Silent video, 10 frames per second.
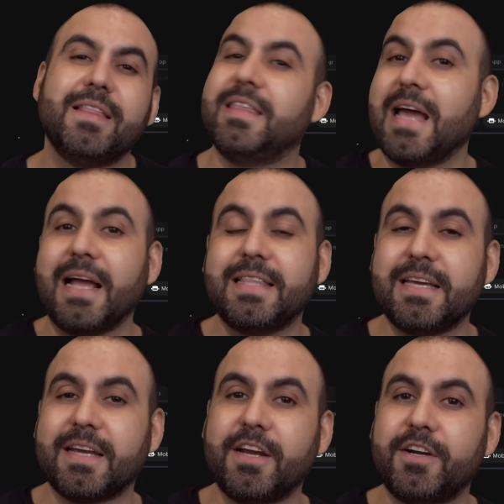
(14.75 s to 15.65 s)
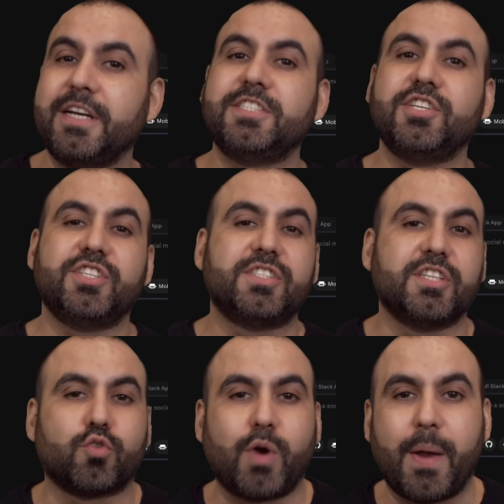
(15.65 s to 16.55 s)
The idea here is to just
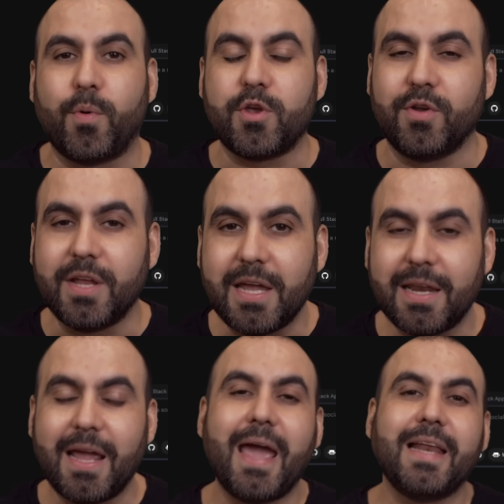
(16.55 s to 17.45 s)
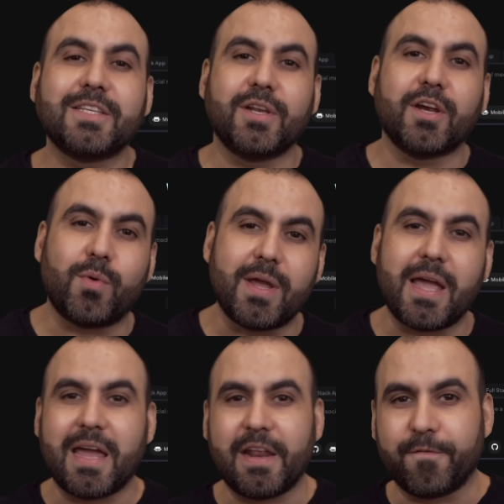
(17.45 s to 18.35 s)
describe what you need and it's going to
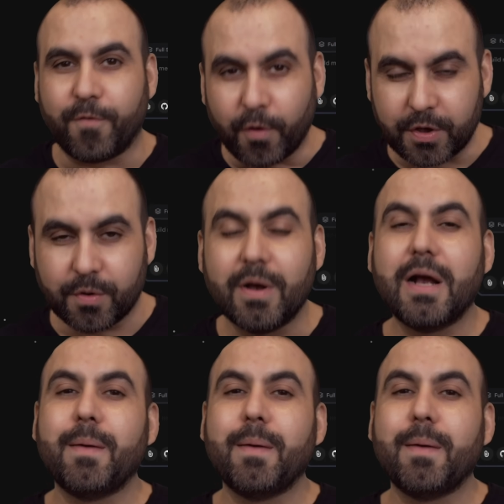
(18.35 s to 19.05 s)
create it for you.